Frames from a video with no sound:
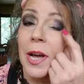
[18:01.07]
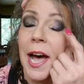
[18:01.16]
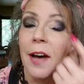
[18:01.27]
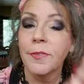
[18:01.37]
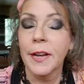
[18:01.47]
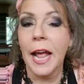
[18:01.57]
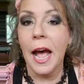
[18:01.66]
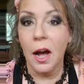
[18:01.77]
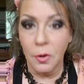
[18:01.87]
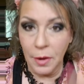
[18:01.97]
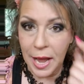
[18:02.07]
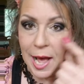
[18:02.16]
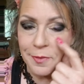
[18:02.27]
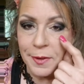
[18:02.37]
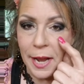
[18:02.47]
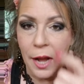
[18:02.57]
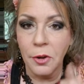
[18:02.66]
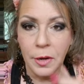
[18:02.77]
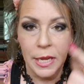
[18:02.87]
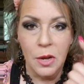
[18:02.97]
go half and
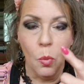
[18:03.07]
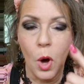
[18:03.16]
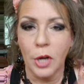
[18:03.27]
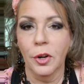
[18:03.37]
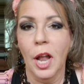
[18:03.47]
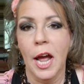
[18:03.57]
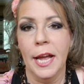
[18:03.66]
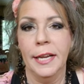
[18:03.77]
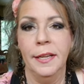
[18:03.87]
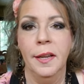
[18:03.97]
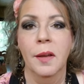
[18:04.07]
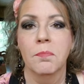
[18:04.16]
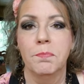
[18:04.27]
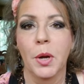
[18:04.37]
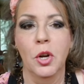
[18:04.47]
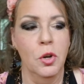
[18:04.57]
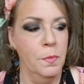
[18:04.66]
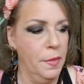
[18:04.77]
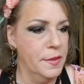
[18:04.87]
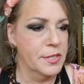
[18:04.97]
out, waterline,
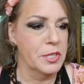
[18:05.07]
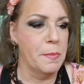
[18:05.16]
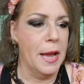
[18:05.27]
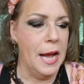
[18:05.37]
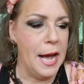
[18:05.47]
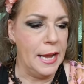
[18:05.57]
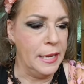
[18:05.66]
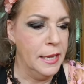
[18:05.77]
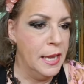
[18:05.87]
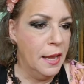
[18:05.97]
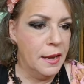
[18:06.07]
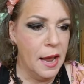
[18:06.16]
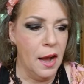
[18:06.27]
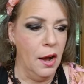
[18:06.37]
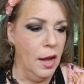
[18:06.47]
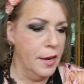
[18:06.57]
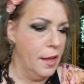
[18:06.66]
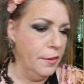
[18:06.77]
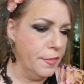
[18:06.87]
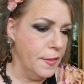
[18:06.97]
boom, this is my eye. Now,
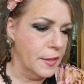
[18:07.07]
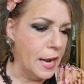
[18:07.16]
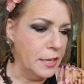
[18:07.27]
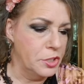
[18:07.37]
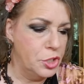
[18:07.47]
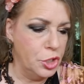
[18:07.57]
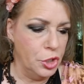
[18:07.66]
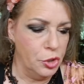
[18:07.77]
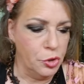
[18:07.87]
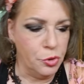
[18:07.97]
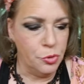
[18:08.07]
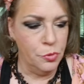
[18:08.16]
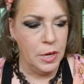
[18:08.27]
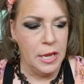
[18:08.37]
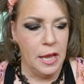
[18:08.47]
another thing that I do